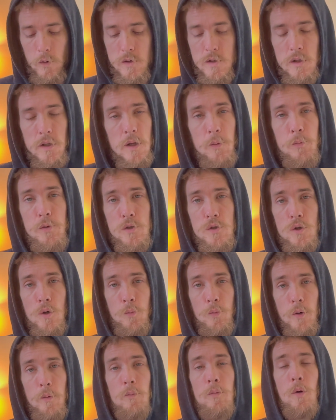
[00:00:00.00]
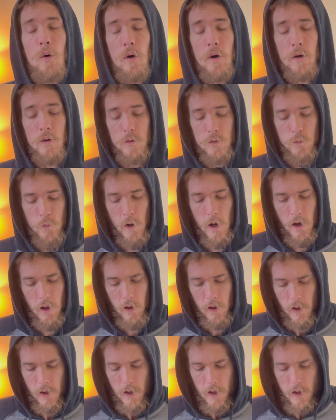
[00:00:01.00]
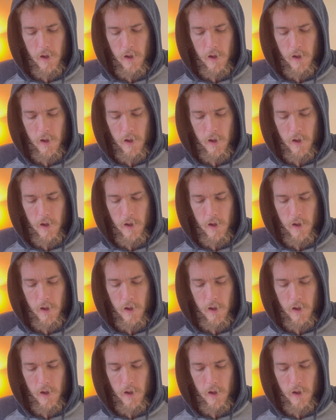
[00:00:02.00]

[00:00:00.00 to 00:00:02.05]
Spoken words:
Sleep is super important as well.